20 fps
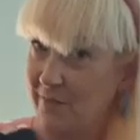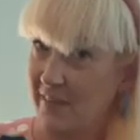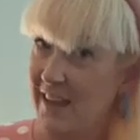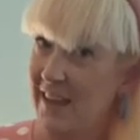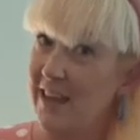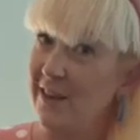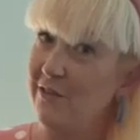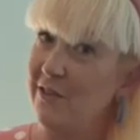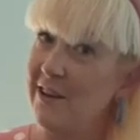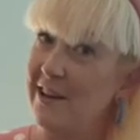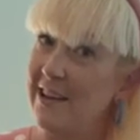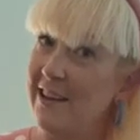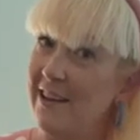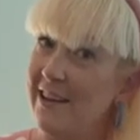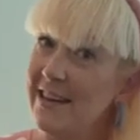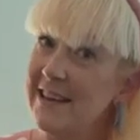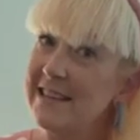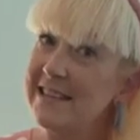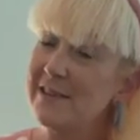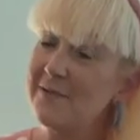if you'd
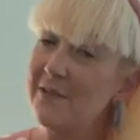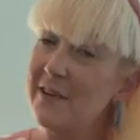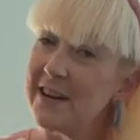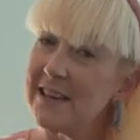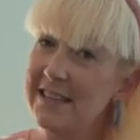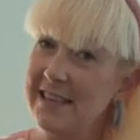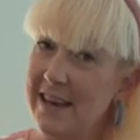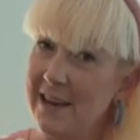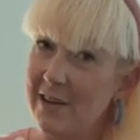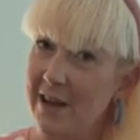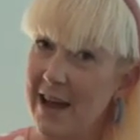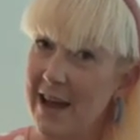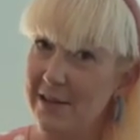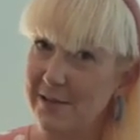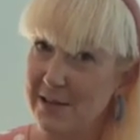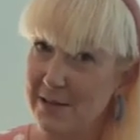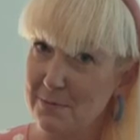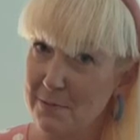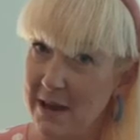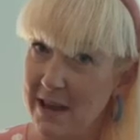like to find out how
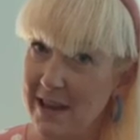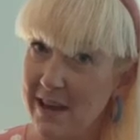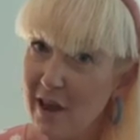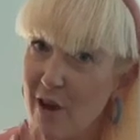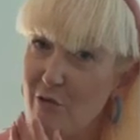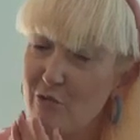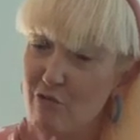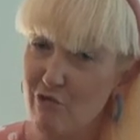to make a